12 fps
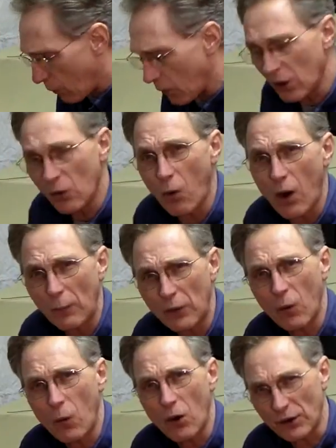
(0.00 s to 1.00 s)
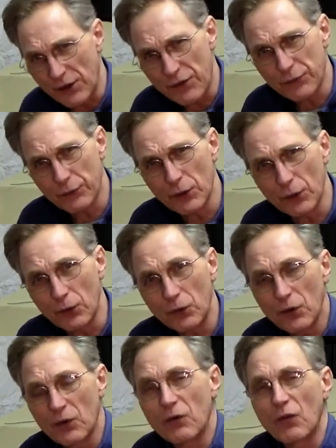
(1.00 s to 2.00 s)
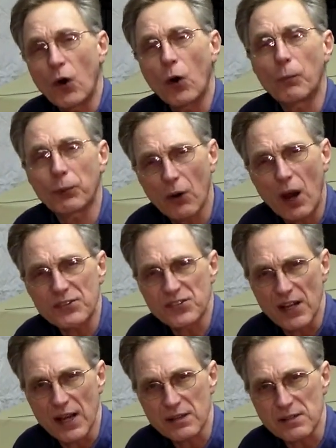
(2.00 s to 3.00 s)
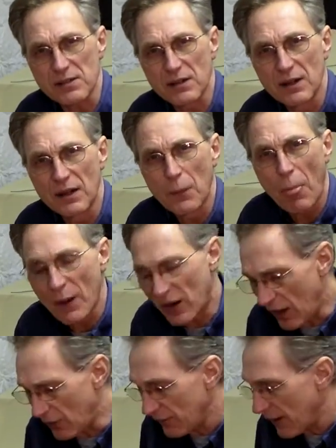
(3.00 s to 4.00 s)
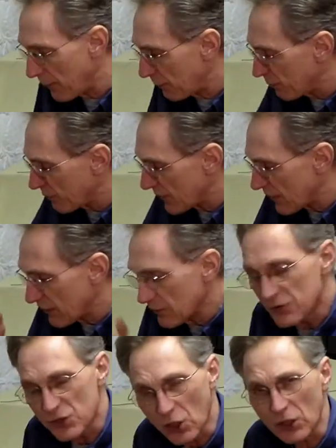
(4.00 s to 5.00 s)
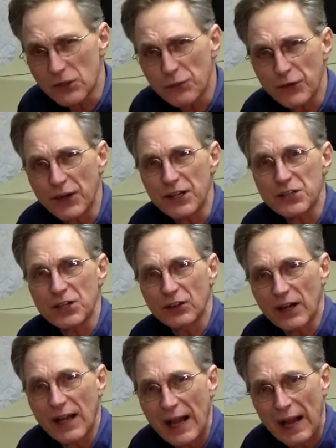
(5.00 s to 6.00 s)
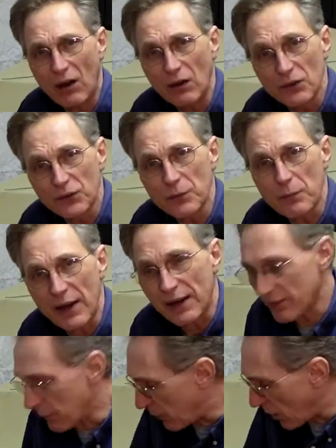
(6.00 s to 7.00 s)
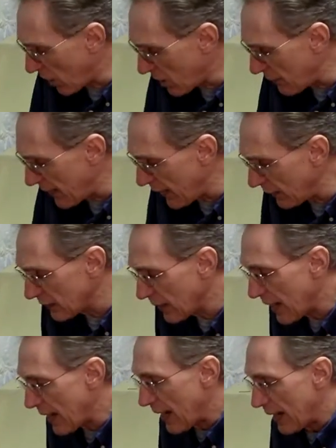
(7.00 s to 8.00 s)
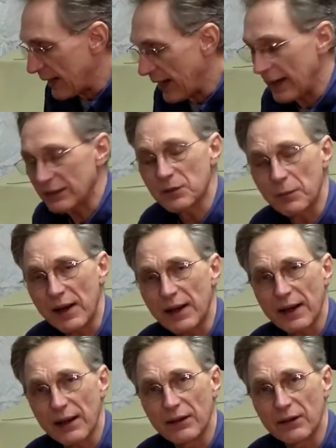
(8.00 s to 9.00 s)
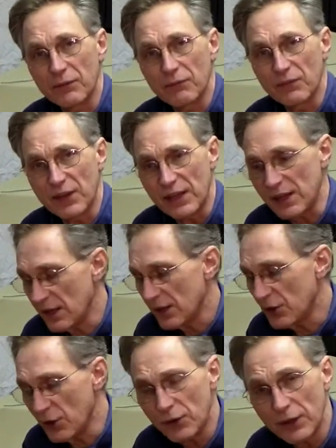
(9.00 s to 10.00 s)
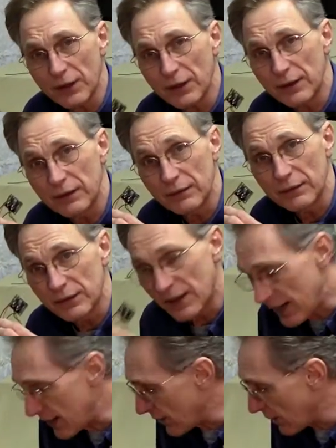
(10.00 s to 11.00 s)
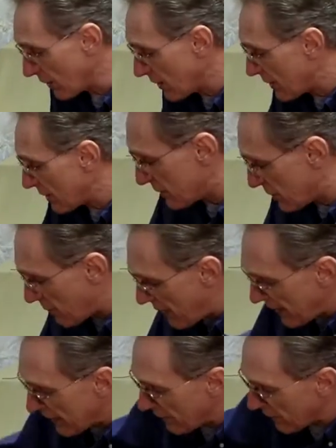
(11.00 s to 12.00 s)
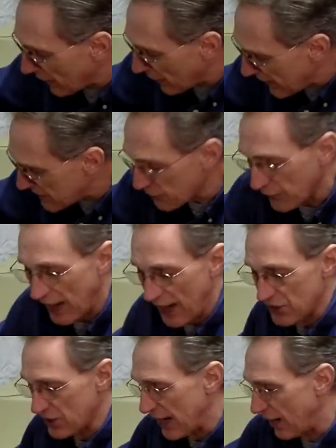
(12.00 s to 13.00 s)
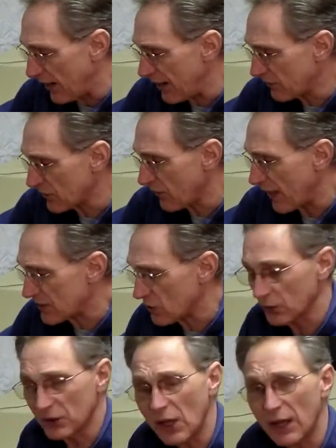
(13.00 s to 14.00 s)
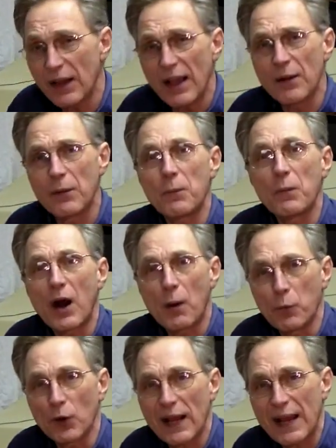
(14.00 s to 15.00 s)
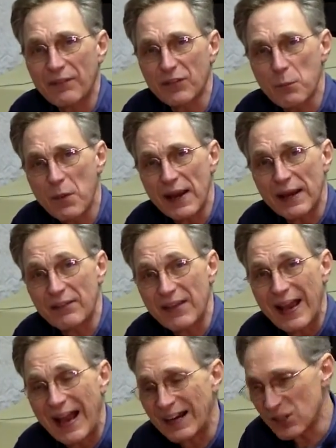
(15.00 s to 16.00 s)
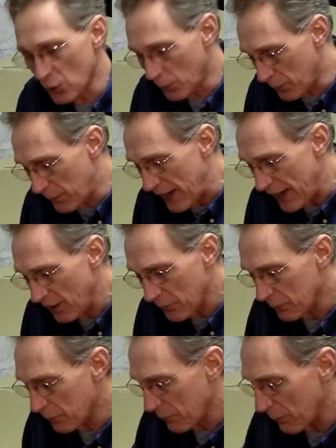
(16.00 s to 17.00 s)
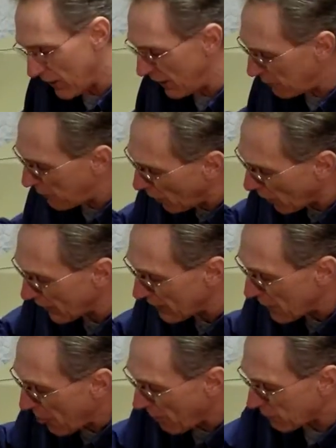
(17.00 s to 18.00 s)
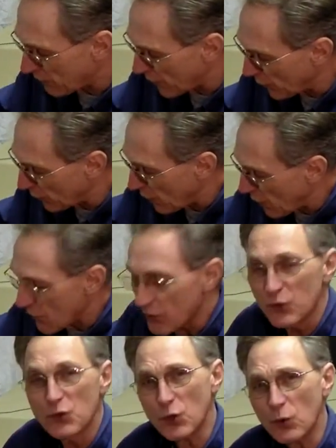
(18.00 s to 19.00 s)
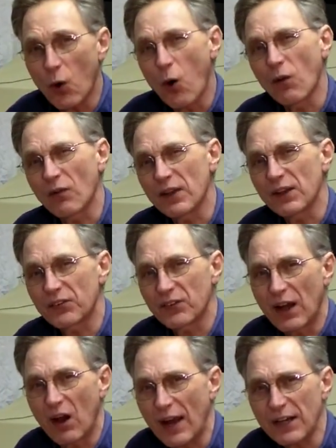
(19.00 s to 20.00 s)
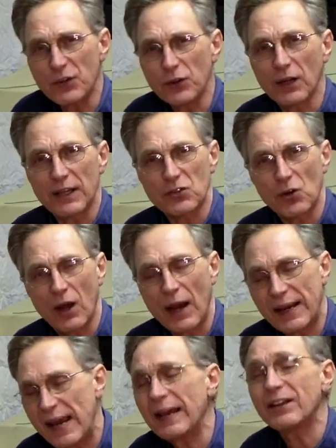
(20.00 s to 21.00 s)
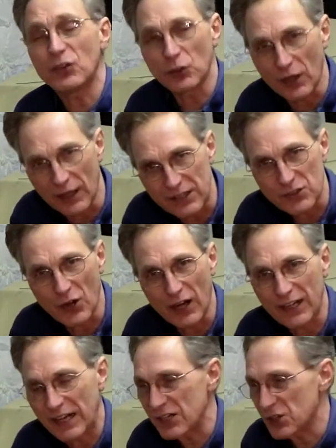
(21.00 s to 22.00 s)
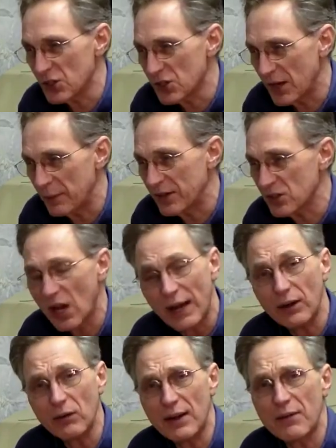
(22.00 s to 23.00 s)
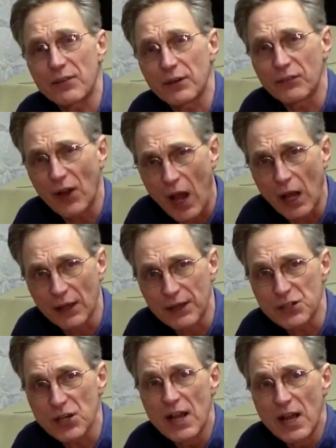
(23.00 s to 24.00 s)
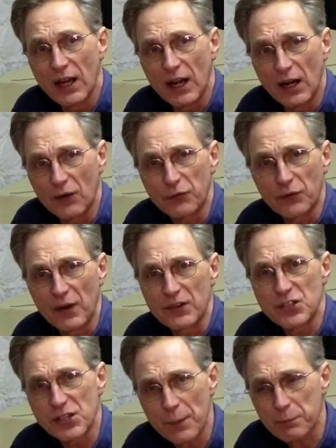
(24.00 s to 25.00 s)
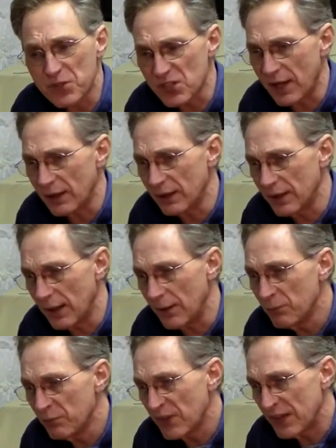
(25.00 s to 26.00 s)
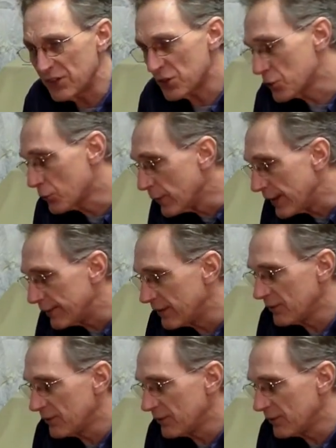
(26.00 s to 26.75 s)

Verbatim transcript: we're gonna, I'm gonna walk you through the whole process of start to finish on how to make the bar come out and how to make the unit here to make the light splash. Now, after that's all done, I'm gonna have to make the actual uh, part to do all this. Now I can do it electro I can't do it electronically, I should say, because I don't have the knowledge of uh, chips and uh, and discrete,